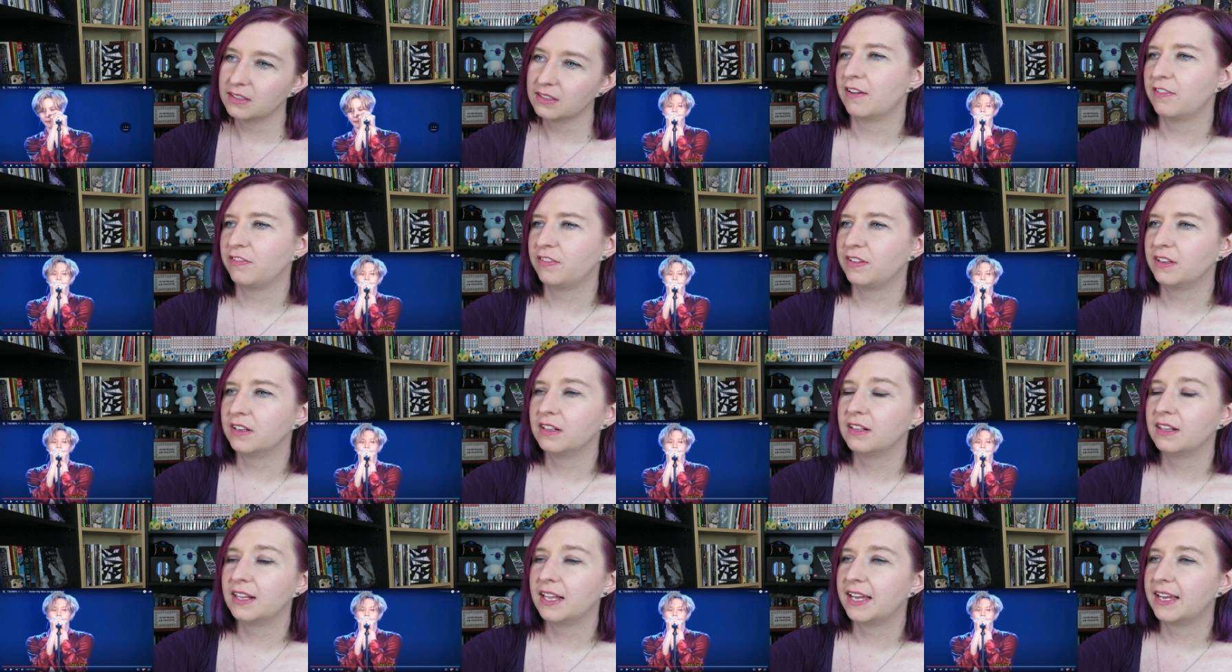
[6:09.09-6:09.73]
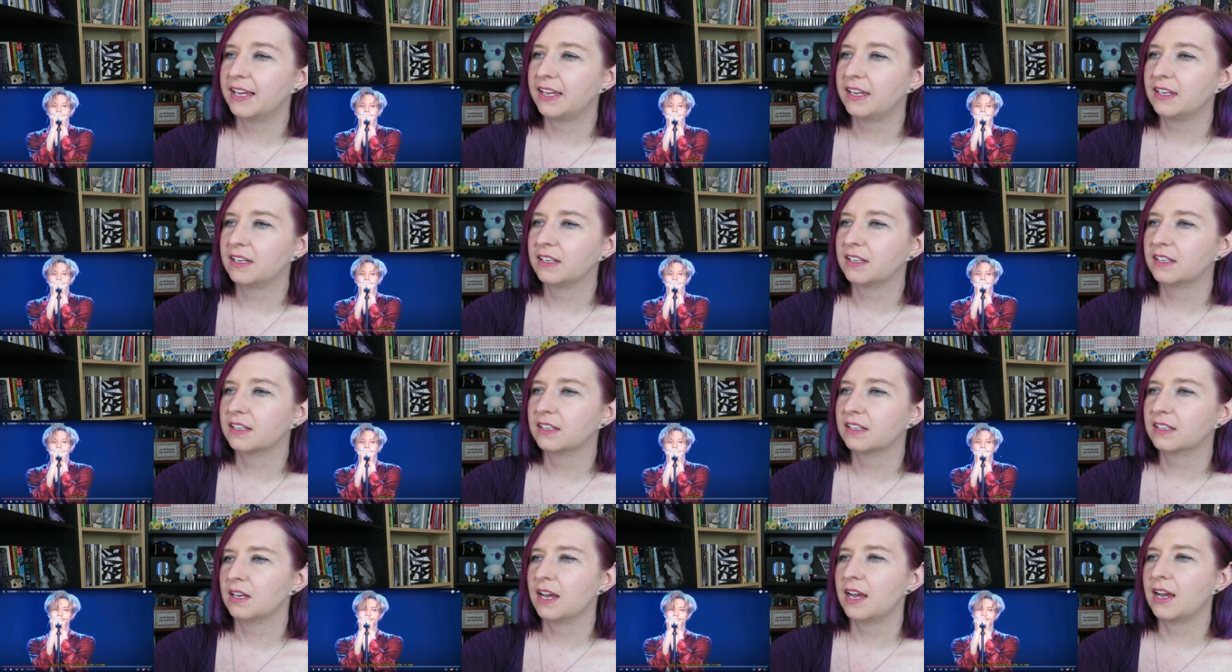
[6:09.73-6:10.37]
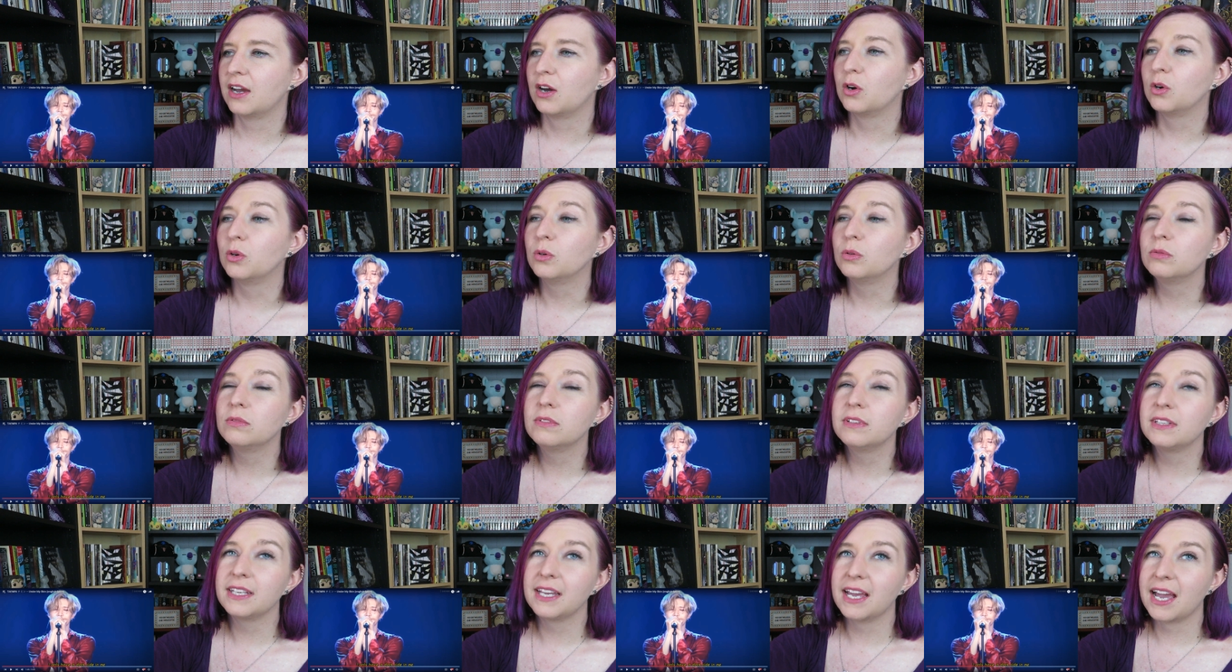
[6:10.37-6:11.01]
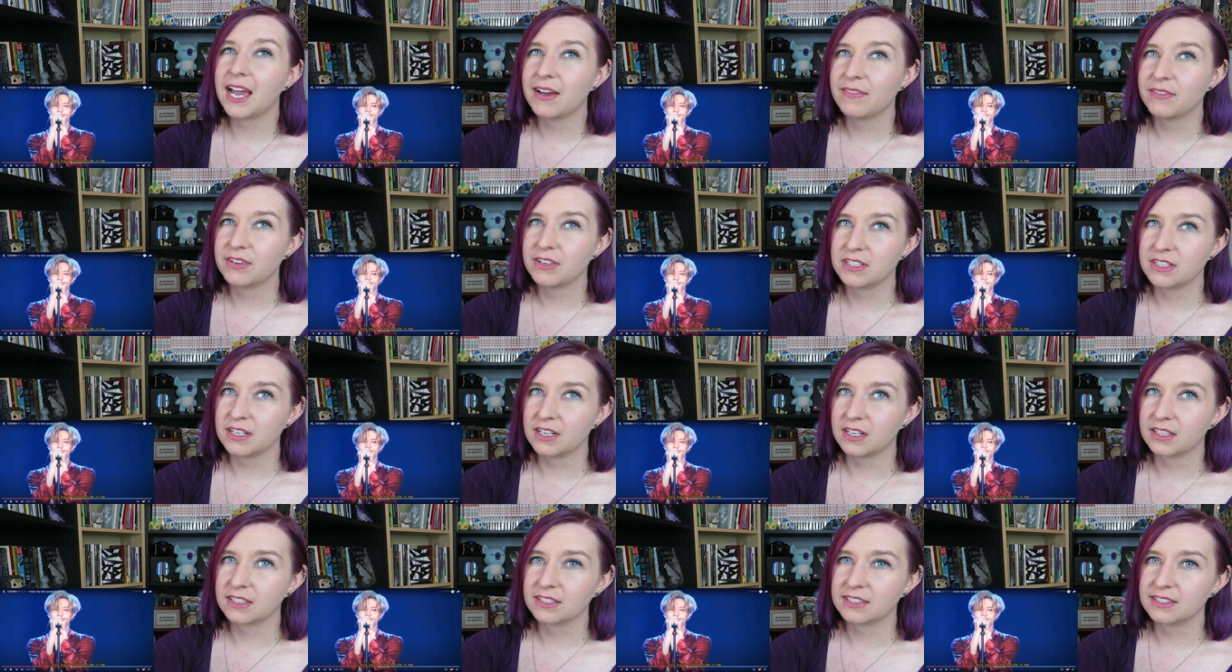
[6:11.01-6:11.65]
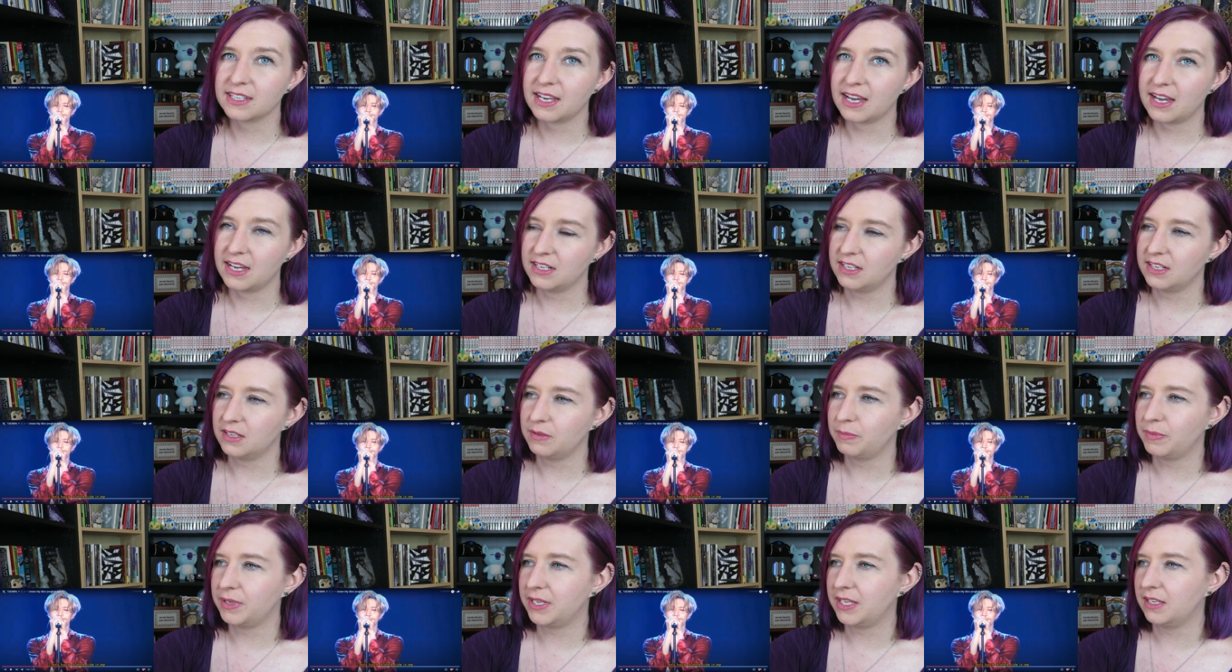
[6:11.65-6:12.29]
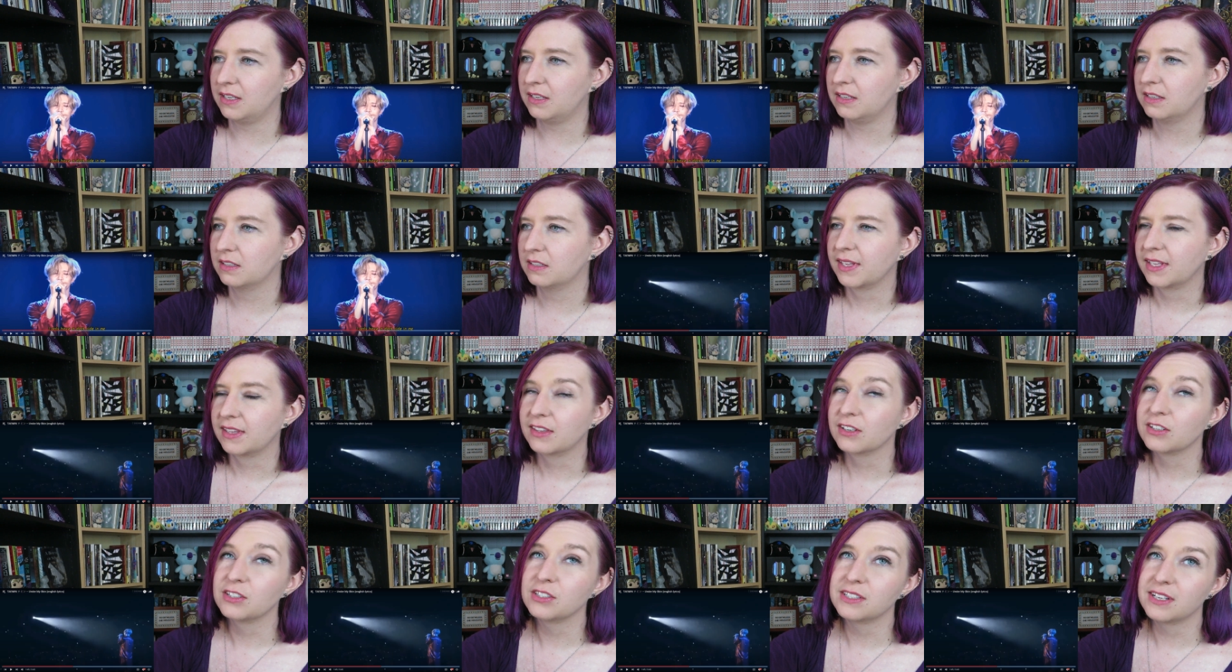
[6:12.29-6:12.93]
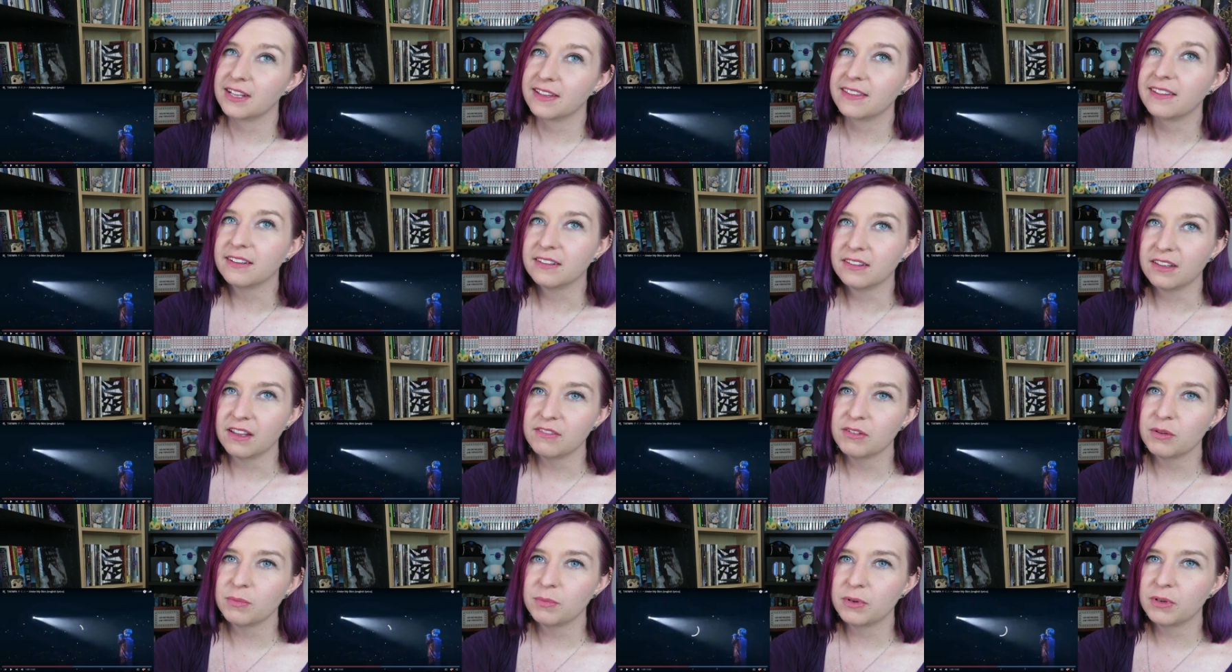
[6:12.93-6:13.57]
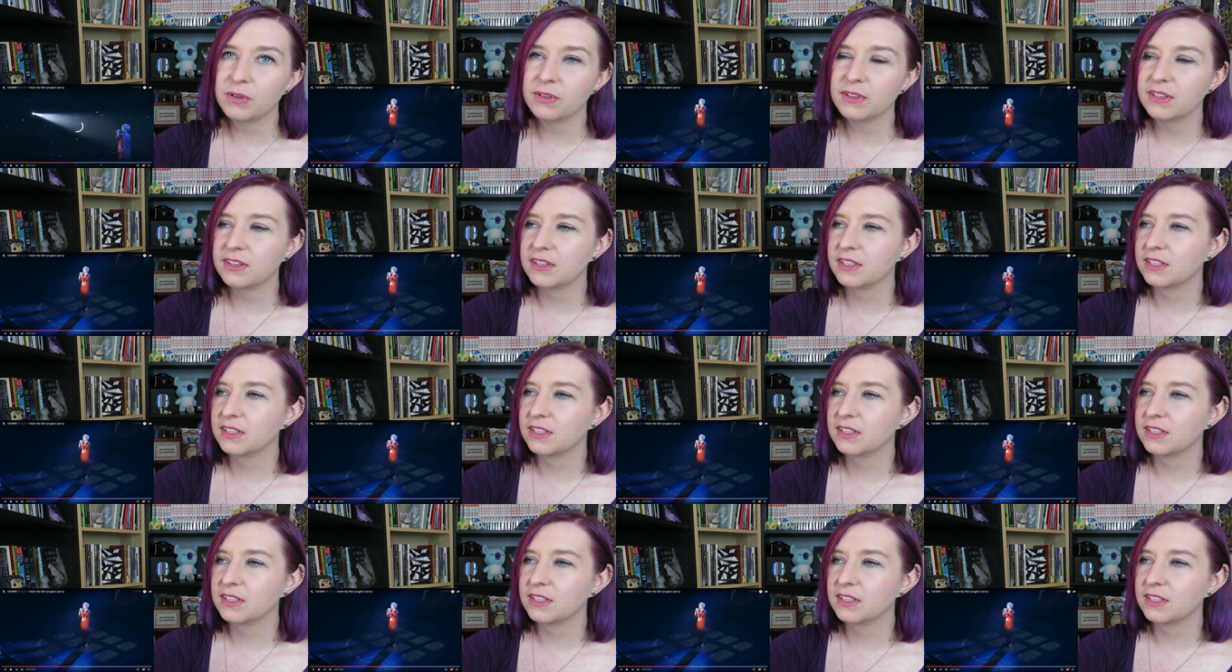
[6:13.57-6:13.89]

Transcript: I feel like I only have a dark side in me. Like there's nothing lovable.